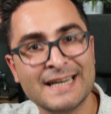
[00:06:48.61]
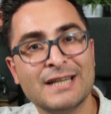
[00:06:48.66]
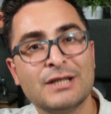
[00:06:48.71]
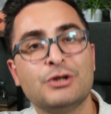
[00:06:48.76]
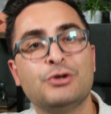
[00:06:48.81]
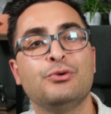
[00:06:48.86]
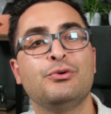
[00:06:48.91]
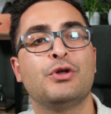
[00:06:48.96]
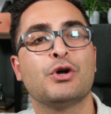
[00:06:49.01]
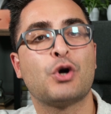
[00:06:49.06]

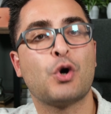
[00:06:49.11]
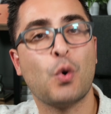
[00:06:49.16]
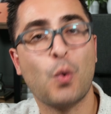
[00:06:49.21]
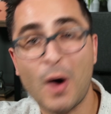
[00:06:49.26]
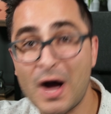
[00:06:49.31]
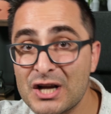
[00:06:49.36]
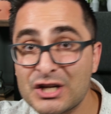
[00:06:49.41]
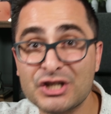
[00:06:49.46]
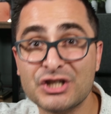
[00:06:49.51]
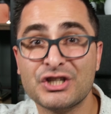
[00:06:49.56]
to the
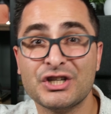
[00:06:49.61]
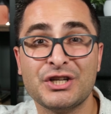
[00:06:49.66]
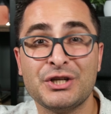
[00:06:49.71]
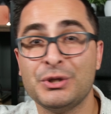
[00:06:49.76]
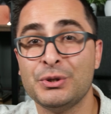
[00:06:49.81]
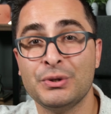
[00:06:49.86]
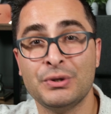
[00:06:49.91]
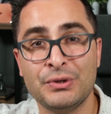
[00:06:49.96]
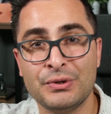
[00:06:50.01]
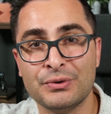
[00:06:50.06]
question
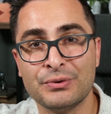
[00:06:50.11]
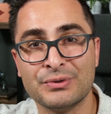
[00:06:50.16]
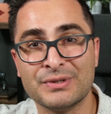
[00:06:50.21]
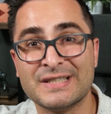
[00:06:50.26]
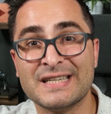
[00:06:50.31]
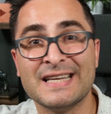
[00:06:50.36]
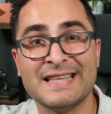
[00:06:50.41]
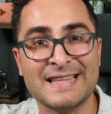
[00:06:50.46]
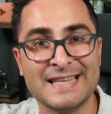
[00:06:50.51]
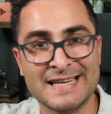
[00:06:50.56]
you used
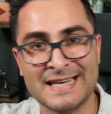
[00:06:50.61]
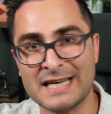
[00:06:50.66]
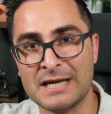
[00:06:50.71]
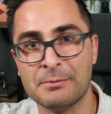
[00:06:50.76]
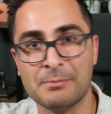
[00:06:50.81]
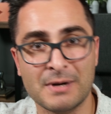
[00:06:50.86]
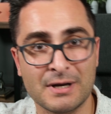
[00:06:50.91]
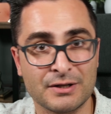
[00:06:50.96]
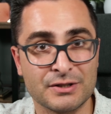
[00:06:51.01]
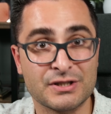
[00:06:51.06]
in the
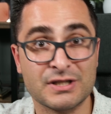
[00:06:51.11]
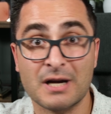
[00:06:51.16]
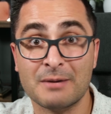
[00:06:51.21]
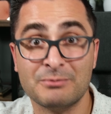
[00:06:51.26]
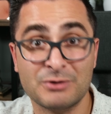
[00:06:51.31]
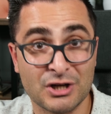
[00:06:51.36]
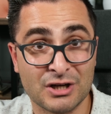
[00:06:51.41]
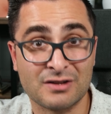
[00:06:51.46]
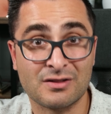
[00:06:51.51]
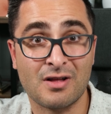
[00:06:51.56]
email
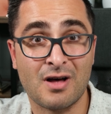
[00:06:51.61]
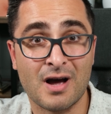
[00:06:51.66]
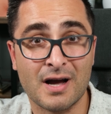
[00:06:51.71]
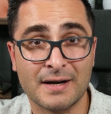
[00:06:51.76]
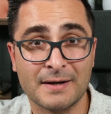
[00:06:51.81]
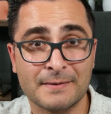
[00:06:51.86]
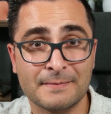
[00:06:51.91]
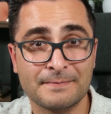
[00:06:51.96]
subject line.